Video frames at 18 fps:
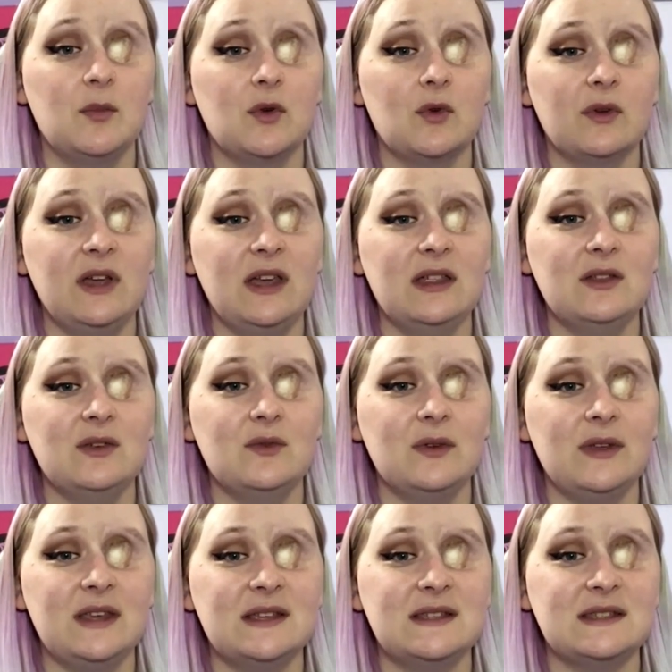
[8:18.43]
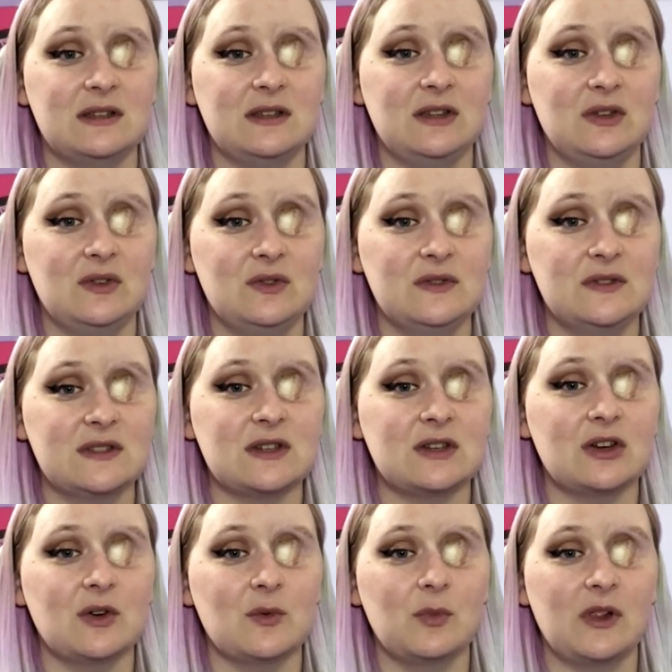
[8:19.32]
Marie Louise
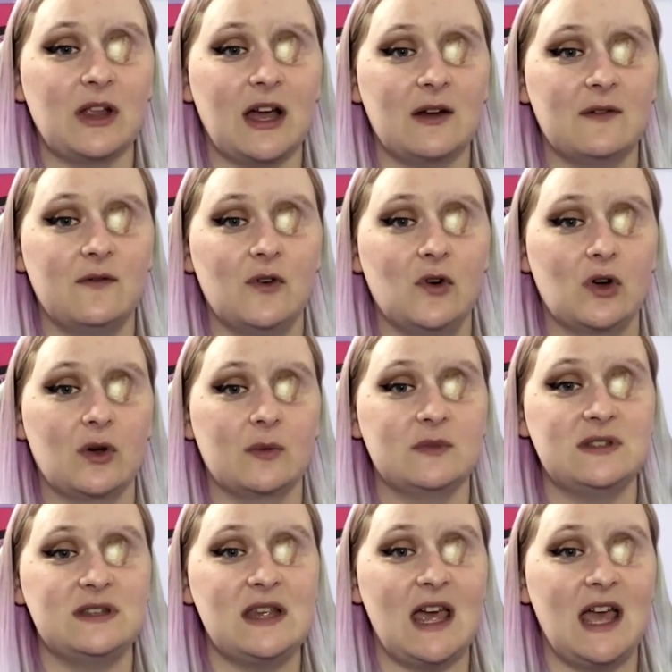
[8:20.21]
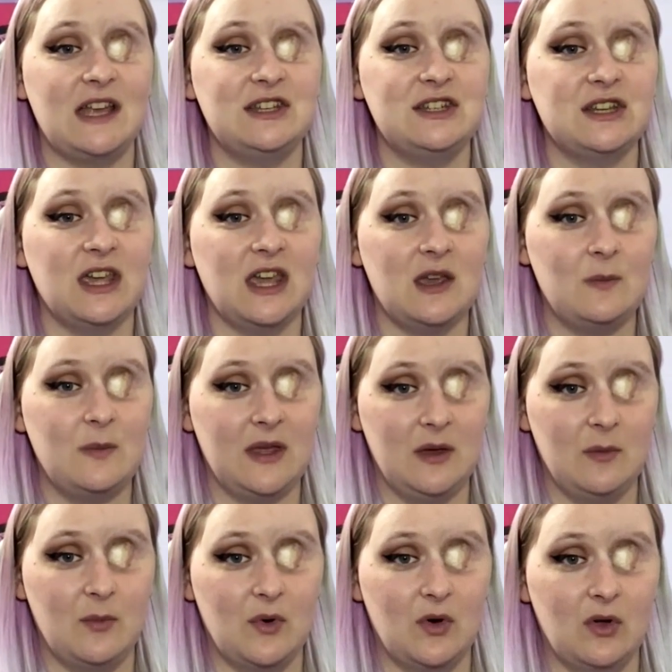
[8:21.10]
used her platform to educate
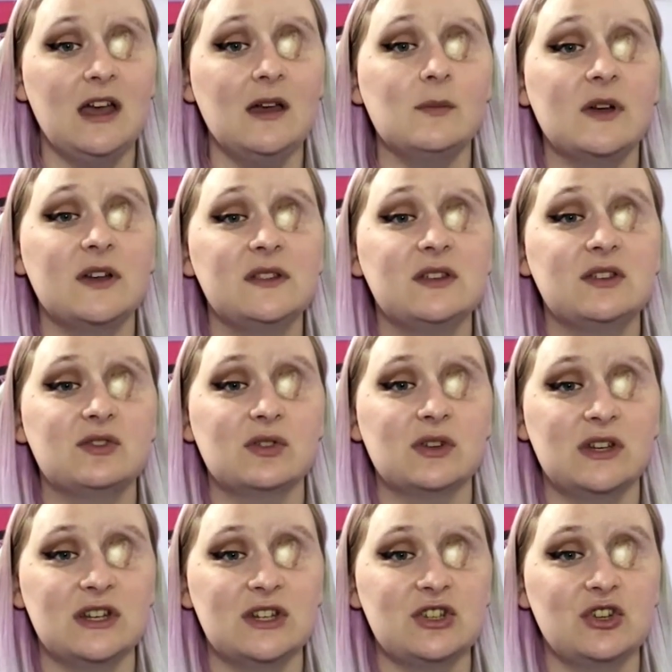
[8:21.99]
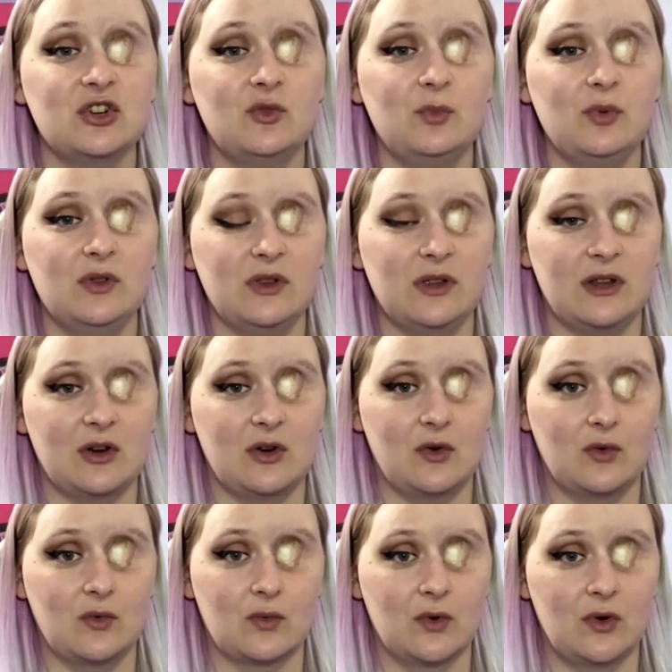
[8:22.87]
people about the traditional
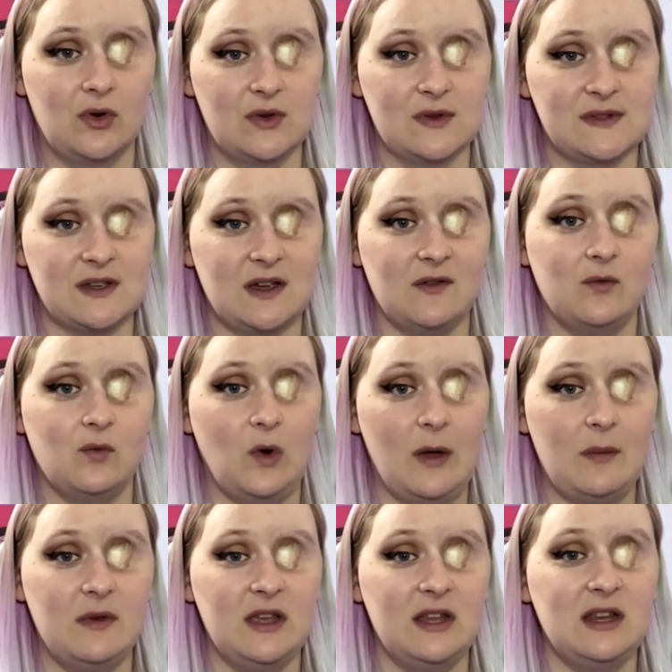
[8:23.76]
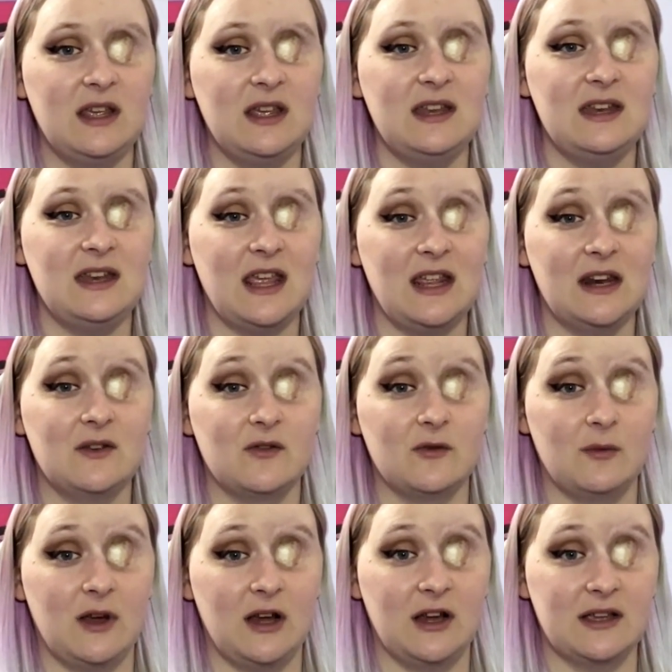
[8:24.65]
political roles of women in Native
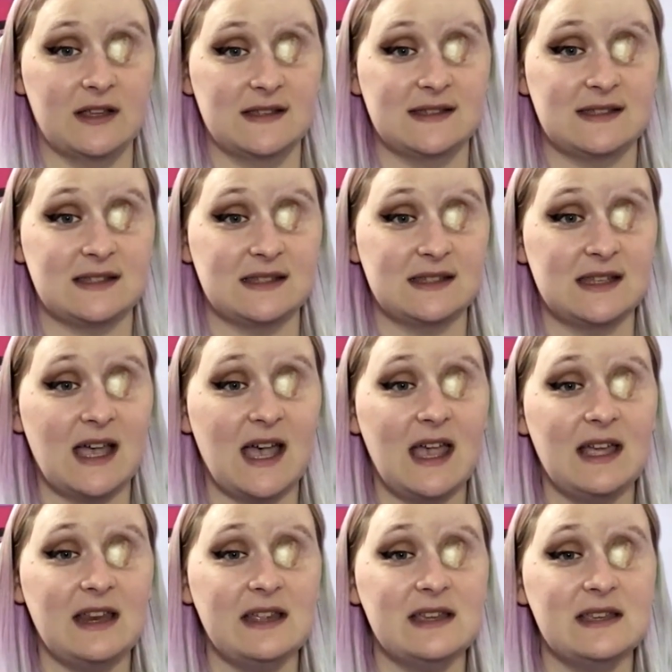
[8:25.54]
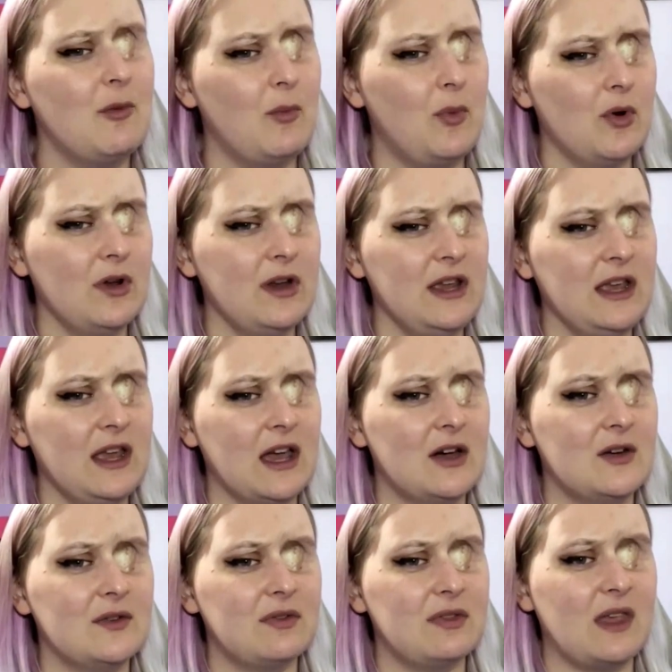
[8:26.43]
American societies, pointing
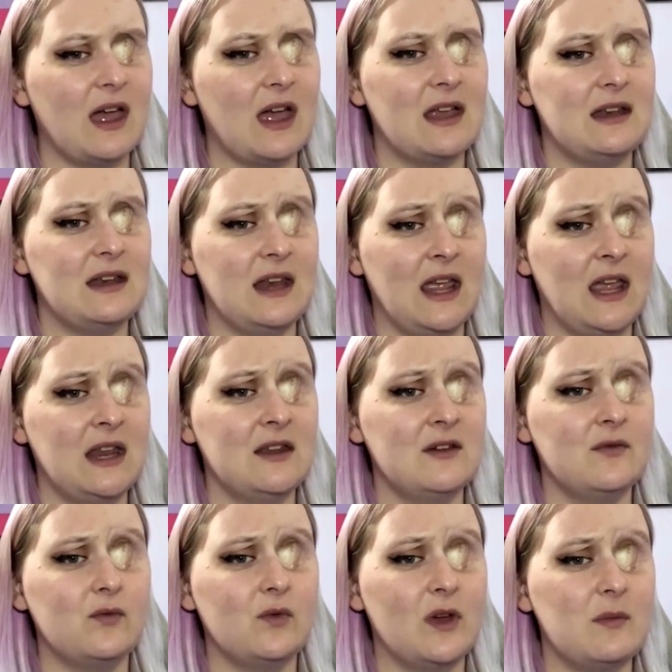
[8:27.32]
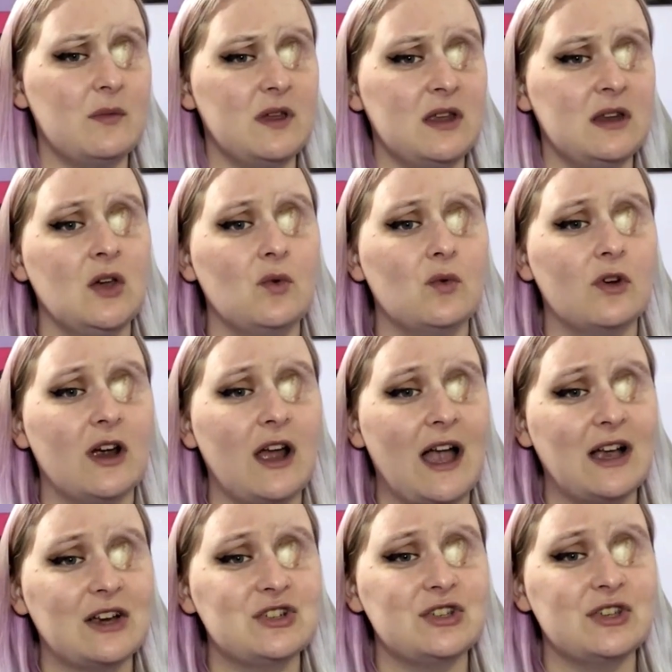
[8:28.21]
out that Native women were
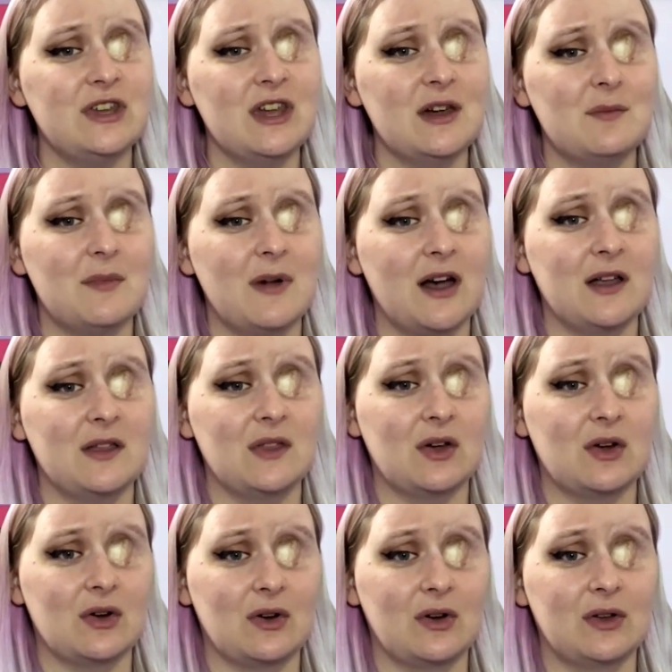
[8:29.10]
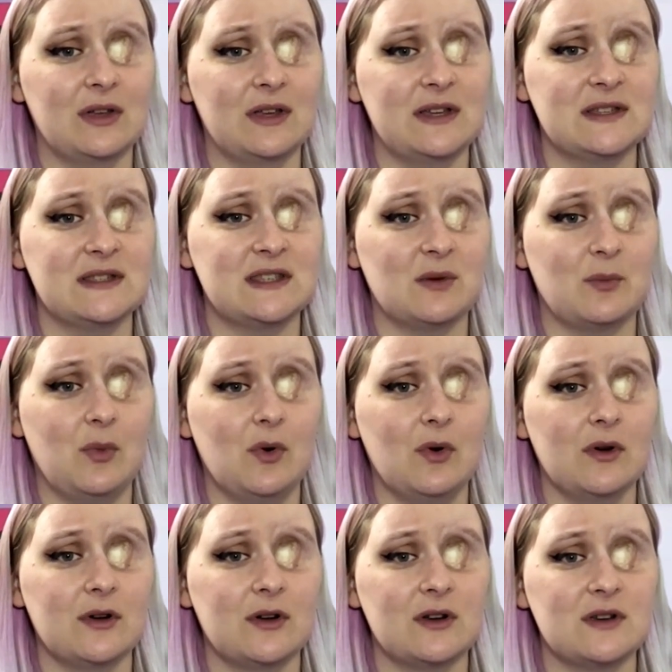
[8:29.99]
actually among the earliest
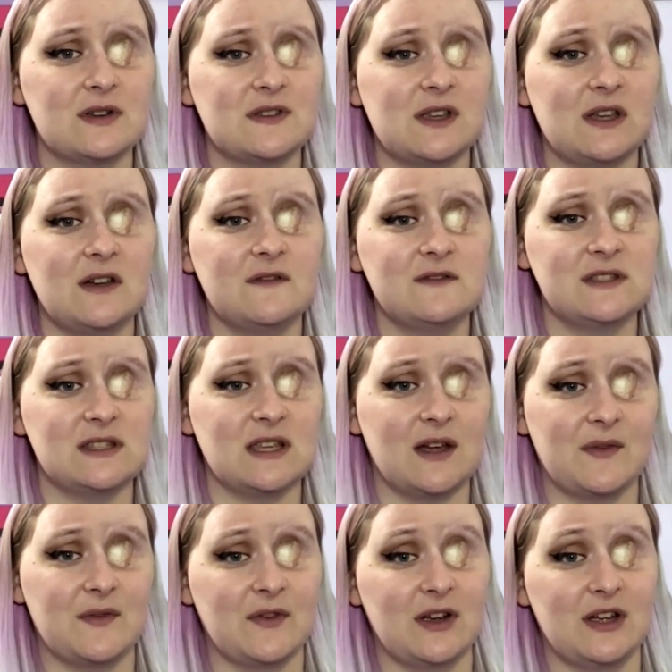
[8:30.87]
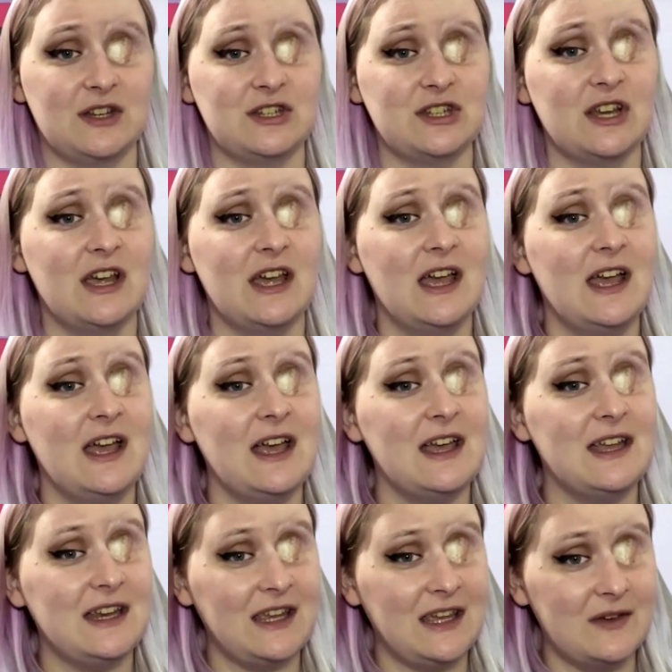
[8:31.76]
supporters of suffrage
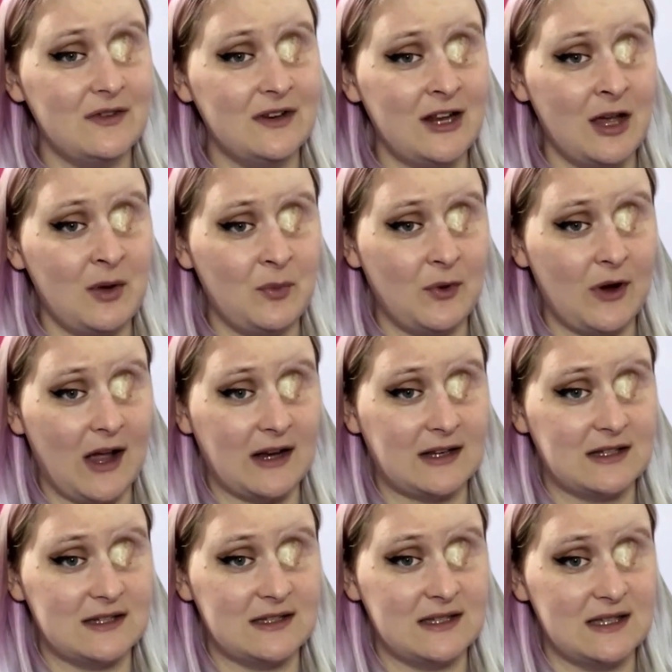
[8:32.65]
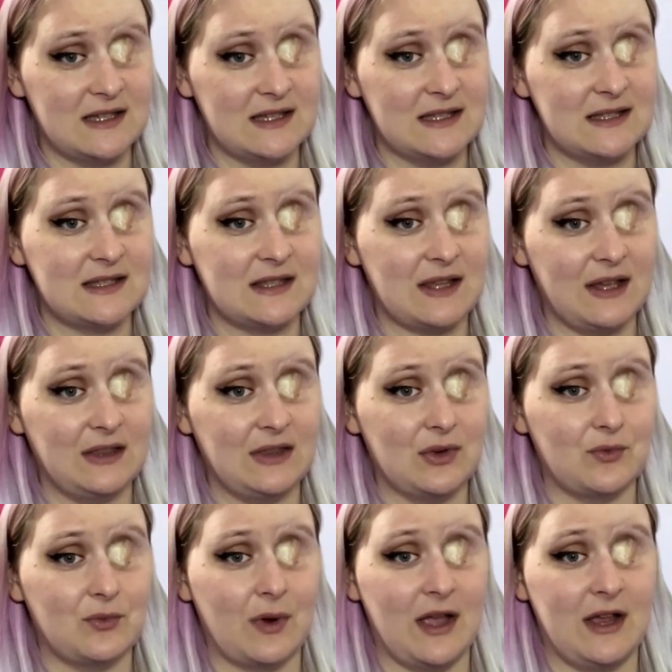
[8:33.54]
and even had practices like
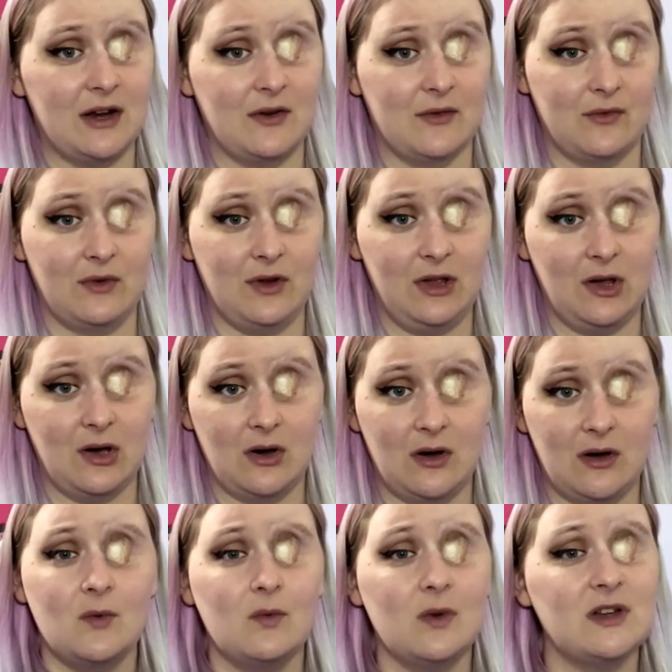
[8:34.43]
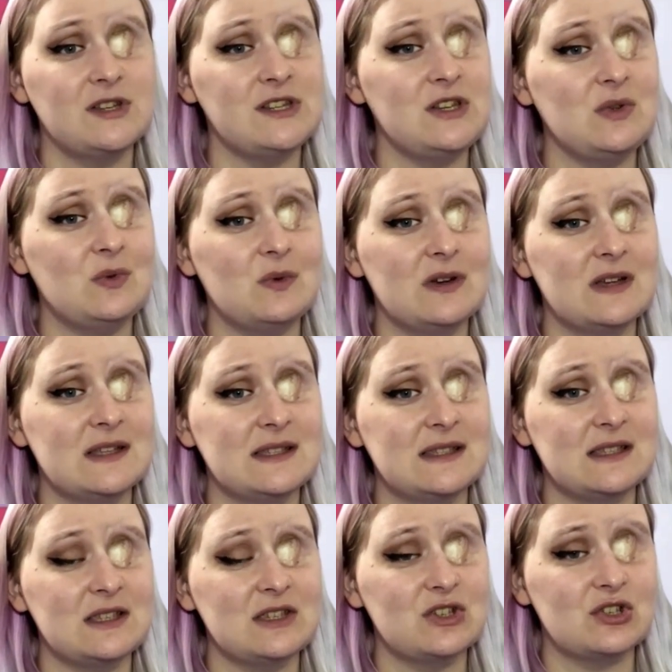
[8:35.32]
the right of recall. While she
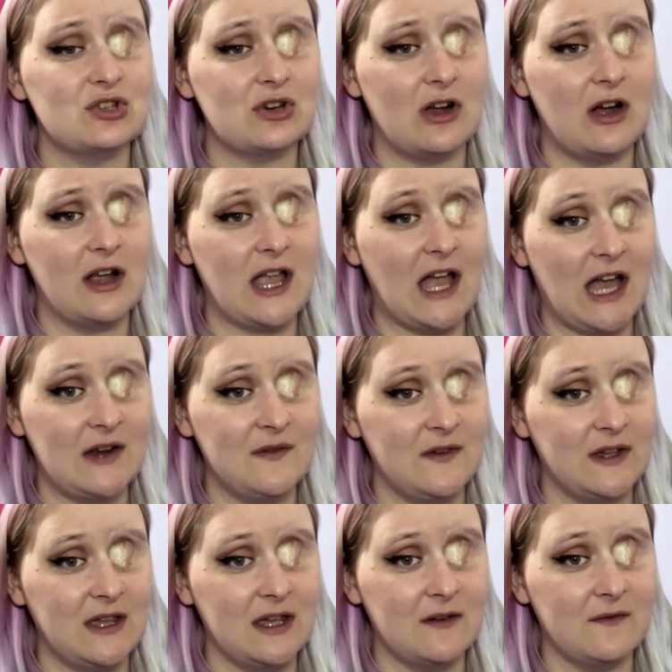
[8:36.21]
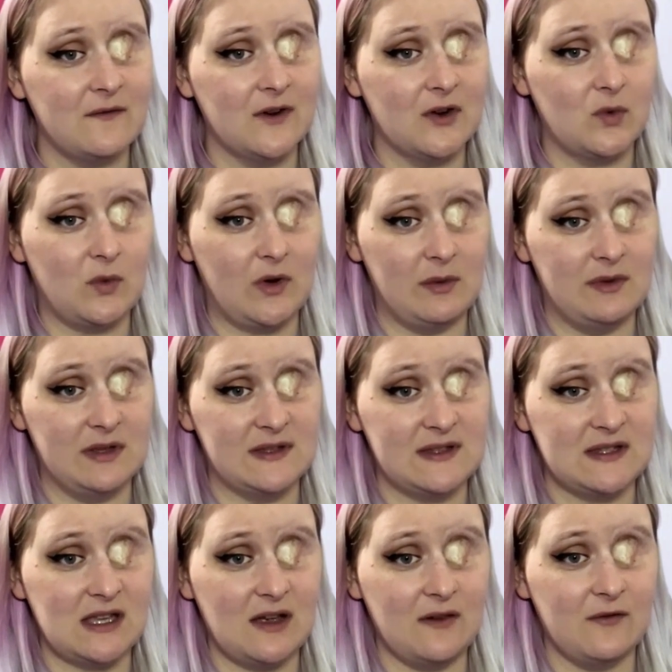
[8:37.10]
was a strong advocate for
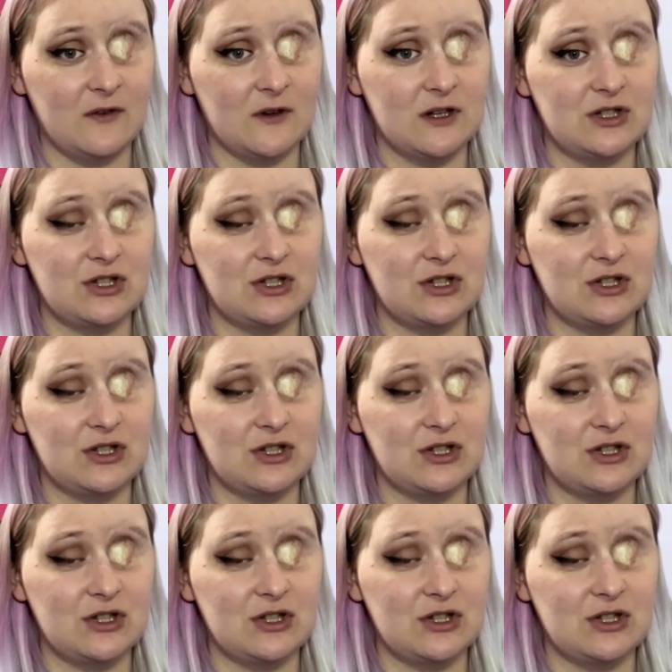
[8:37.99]
women's suffrage,